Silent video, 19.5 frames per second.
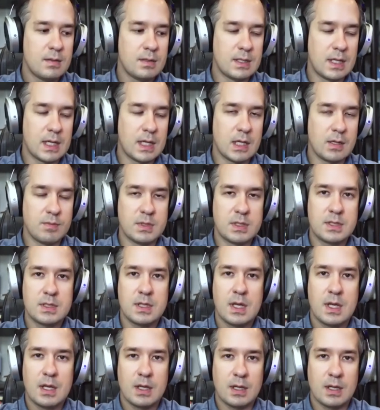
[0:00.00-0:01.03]

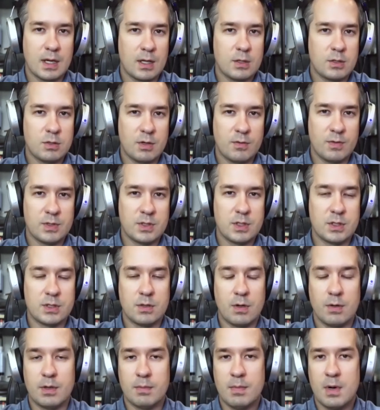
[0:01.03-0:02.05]
names, great
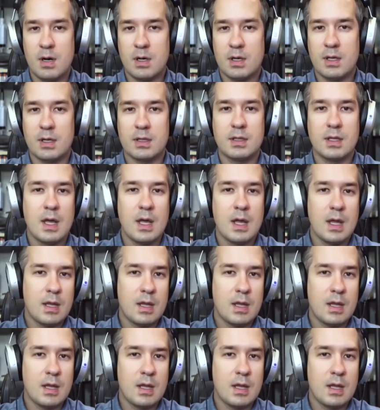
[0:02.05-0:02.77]
services on the market,